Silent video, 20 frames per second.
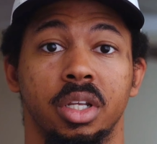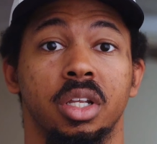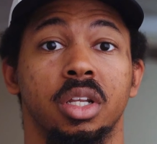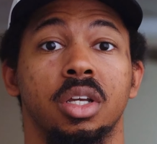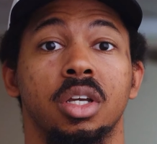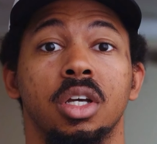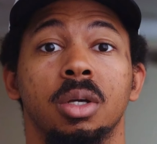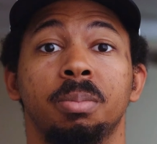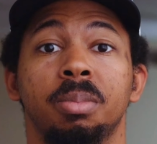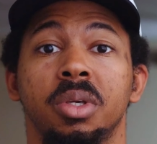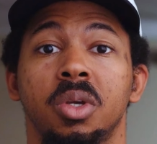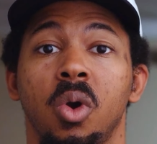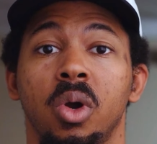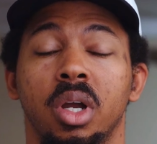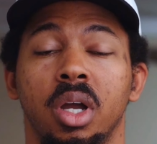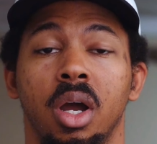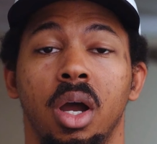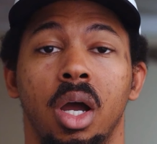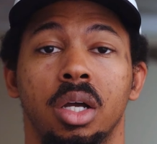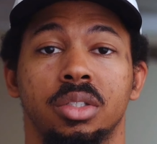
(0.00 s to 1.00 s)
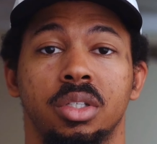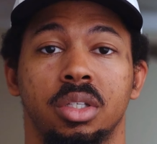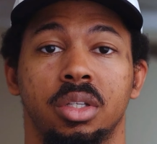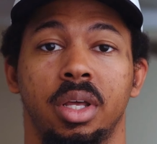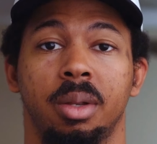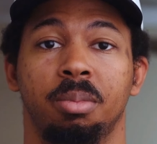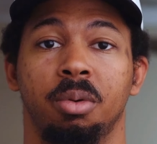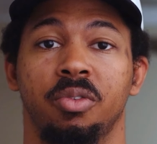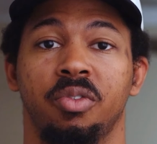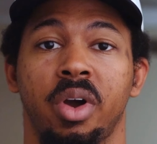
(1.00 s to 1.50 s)
It could be your content
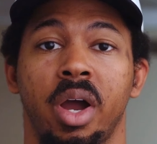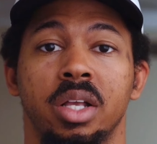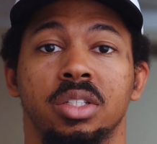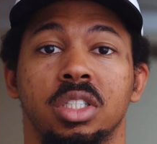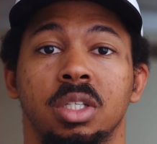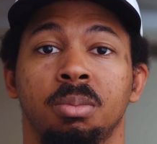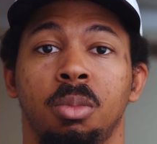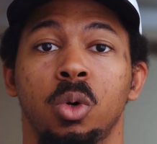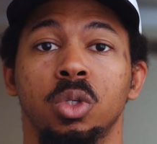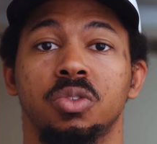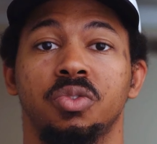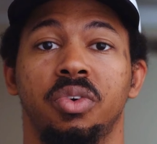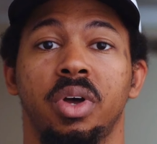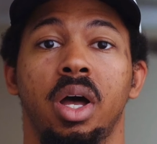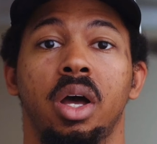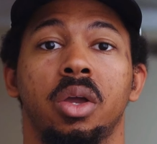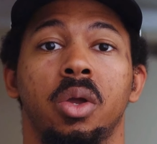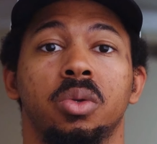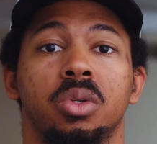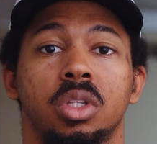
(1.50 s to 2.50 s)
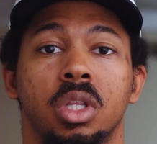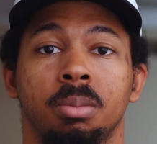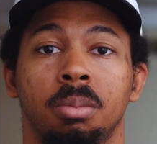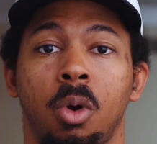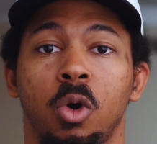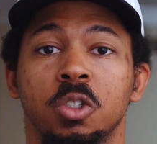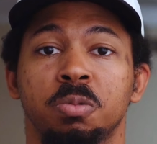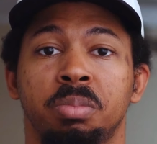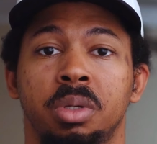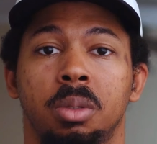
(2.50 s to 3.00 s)
that provides the most value to the
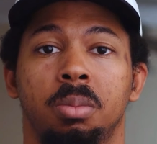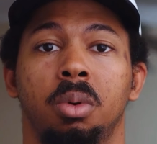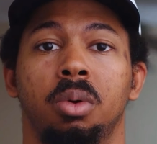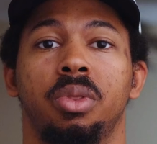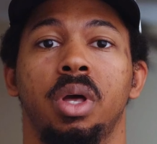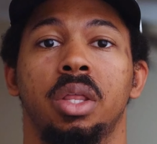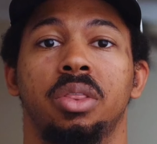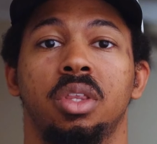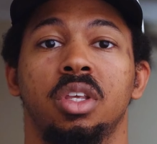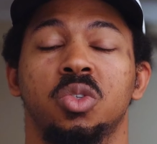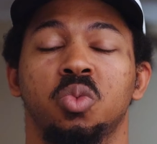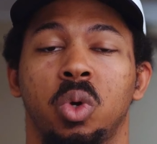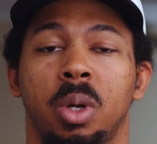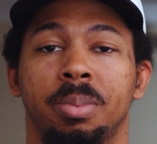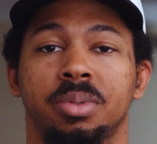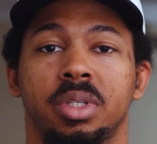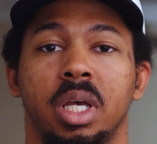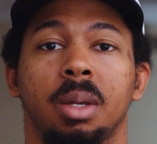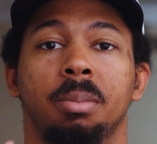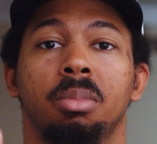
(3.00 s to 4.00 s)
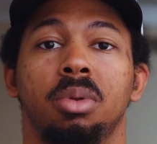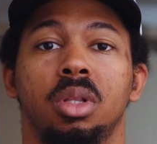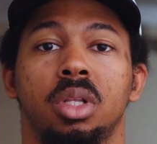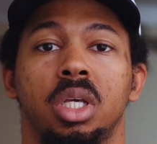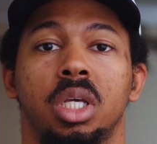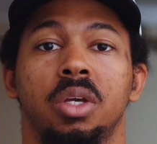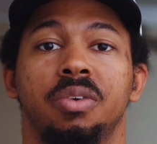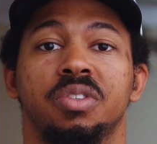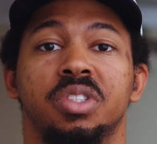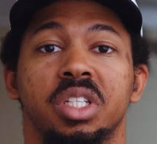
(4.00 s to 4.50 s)
most people that this website
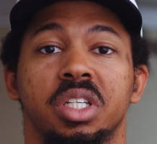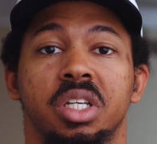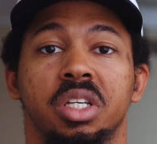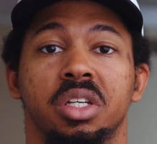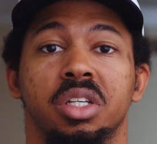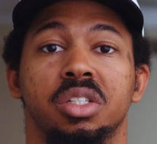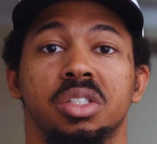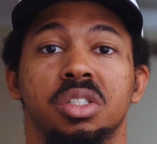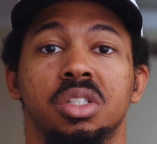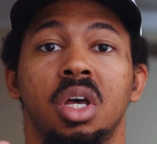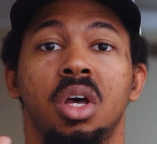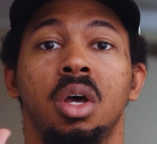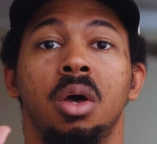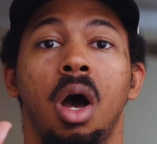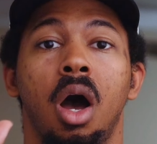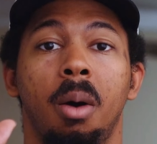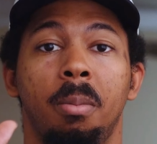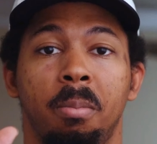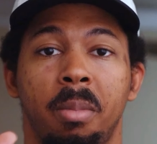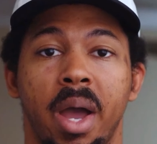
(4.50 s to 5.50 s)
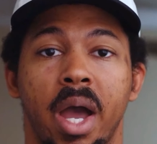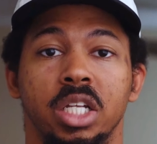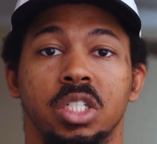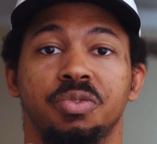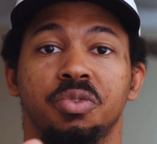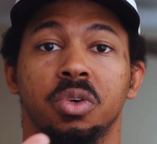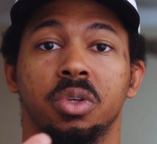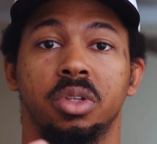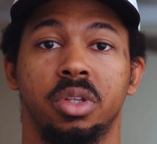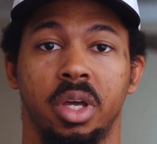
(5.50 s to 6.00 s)
believes is a match
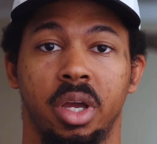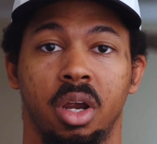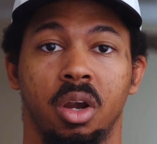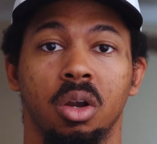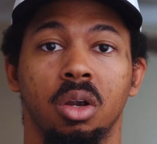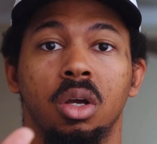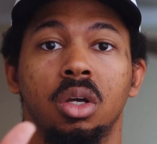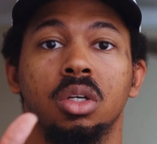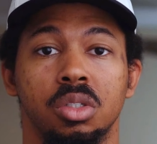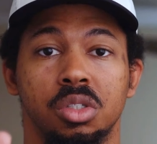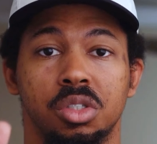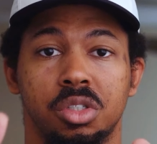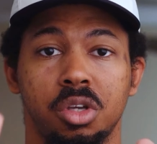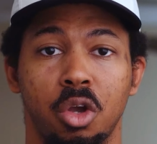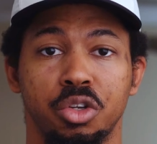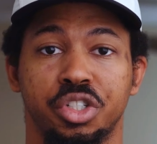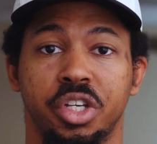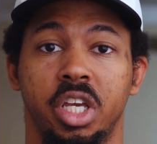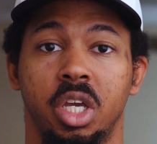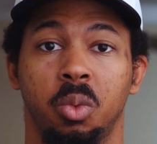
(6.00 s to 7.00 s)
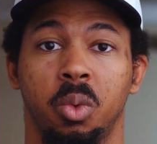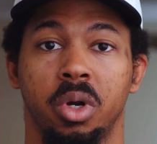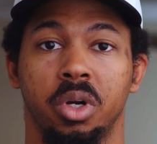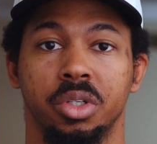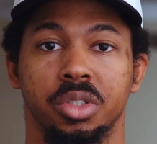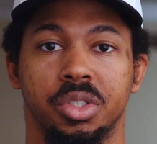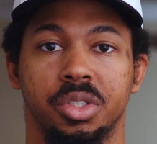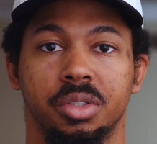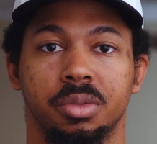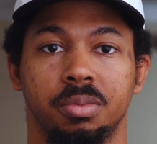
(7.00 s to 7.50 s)
for their search
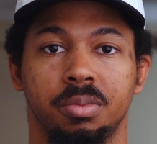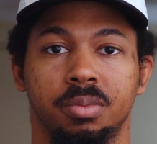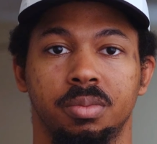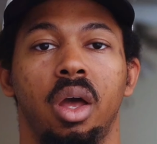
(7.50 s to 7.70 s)
keywords.